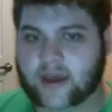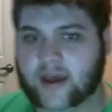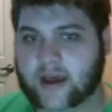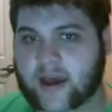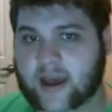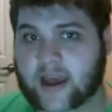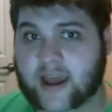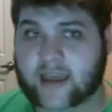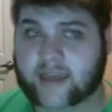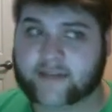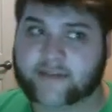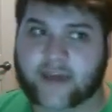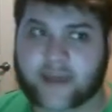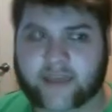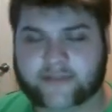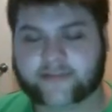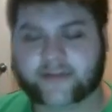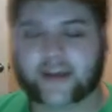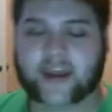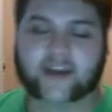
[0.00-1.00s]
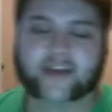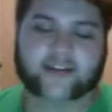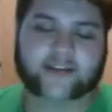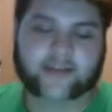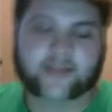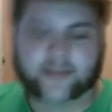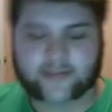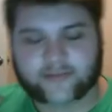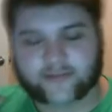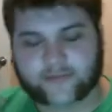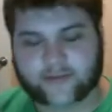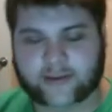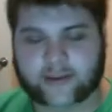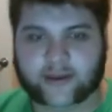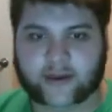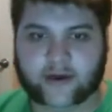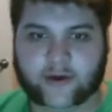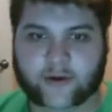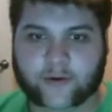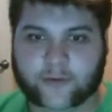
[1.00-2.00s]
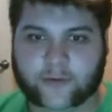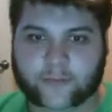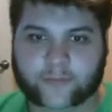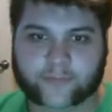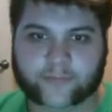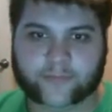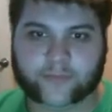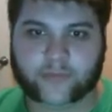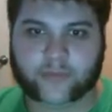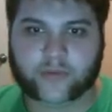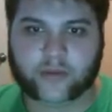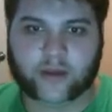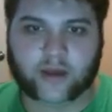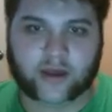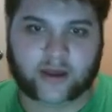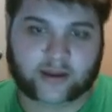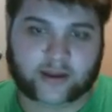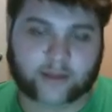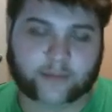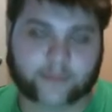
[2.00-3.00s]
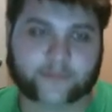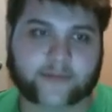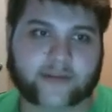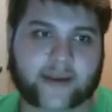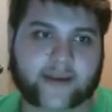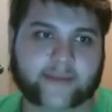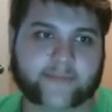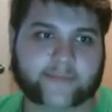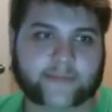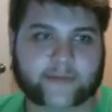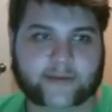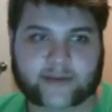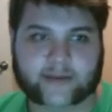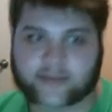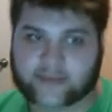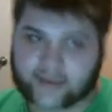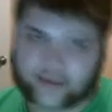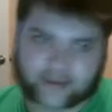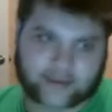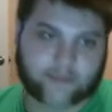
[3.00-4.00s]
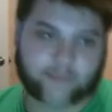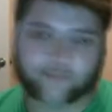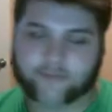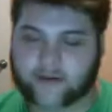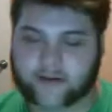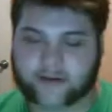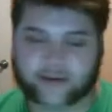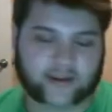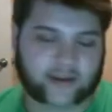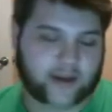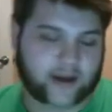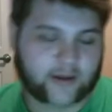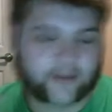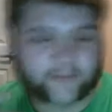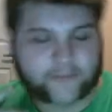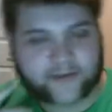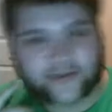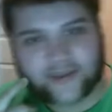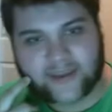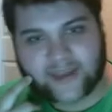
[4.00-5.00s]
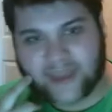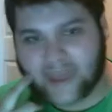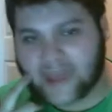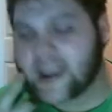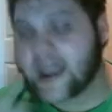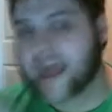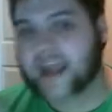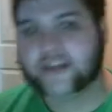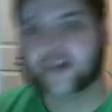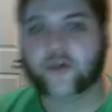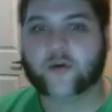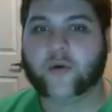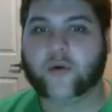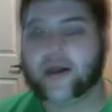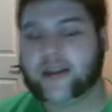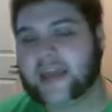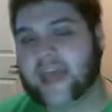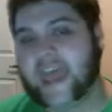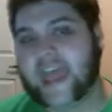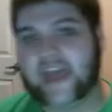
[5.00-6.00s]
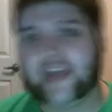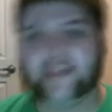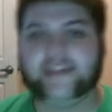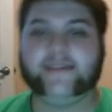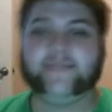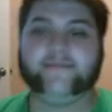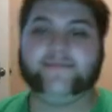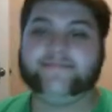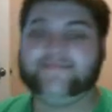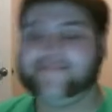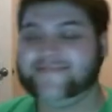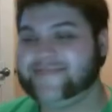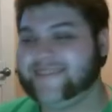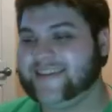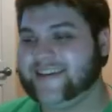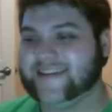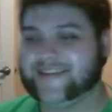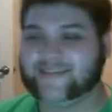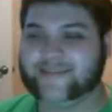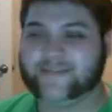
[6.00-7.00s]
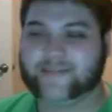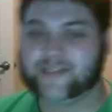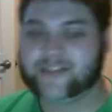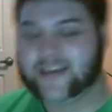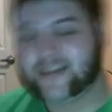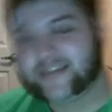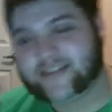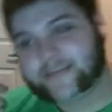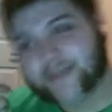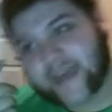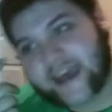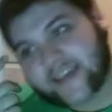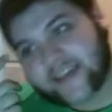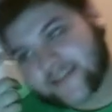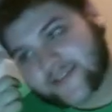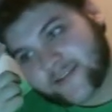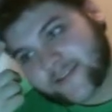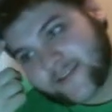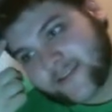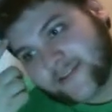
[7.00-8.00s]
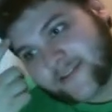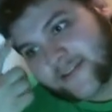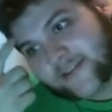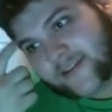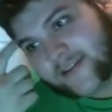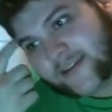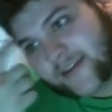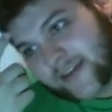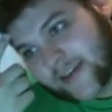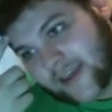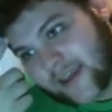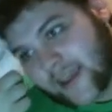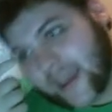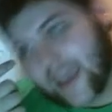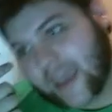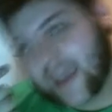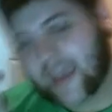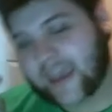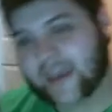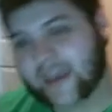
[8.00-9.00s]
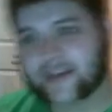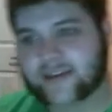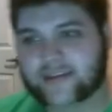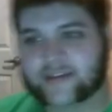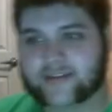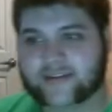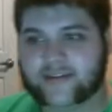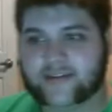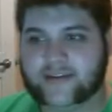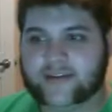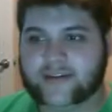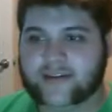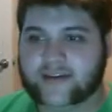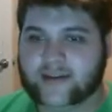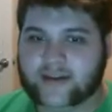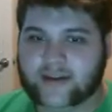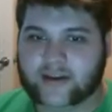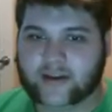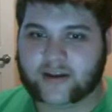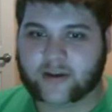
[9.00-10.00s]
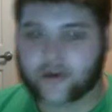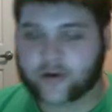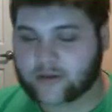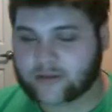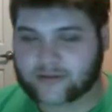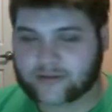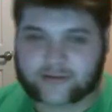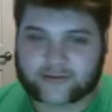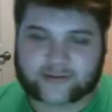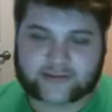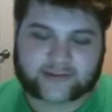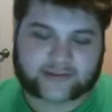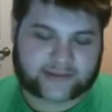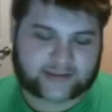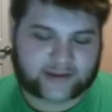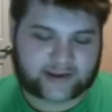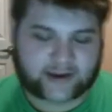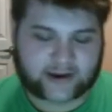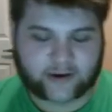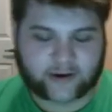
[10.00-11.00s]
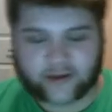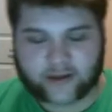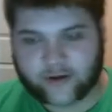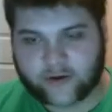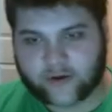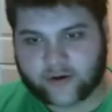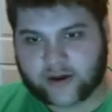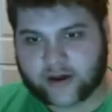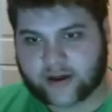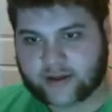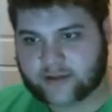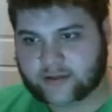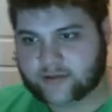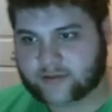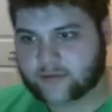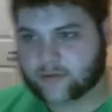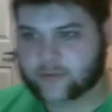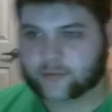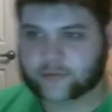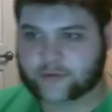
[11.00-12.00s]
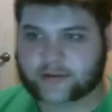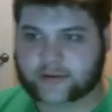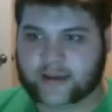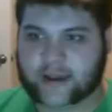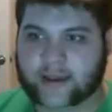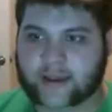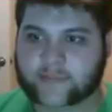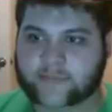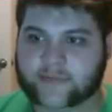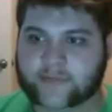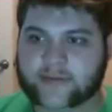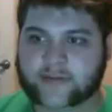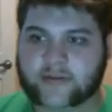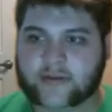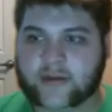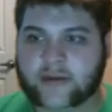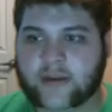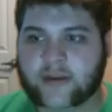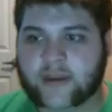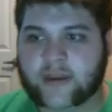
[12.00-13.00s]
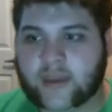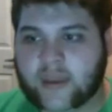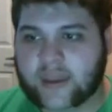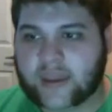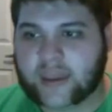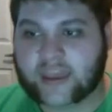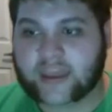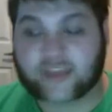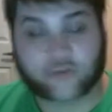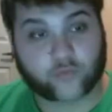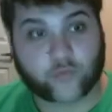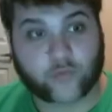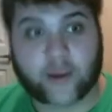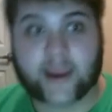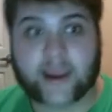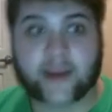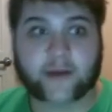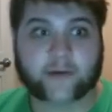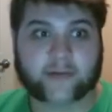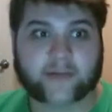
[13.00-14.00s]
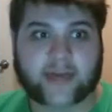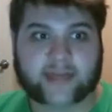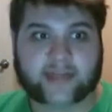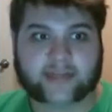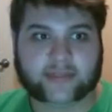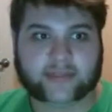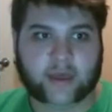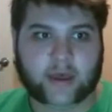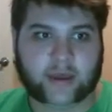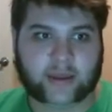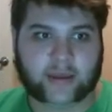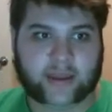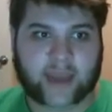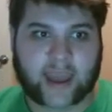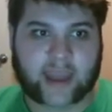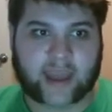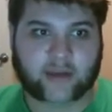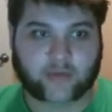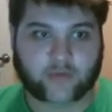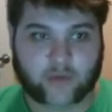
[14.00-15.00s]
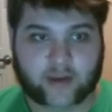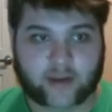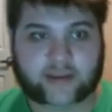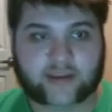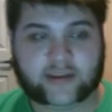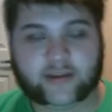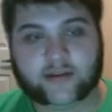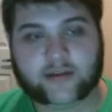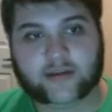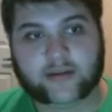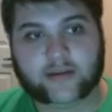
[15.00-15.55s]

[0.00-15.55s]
I've kind of done this video a couple times because I kept fucking up and I don't want to edit because I'm a lazy bastard. And going through this scenario 2 or 3 times, it's rare that the guy running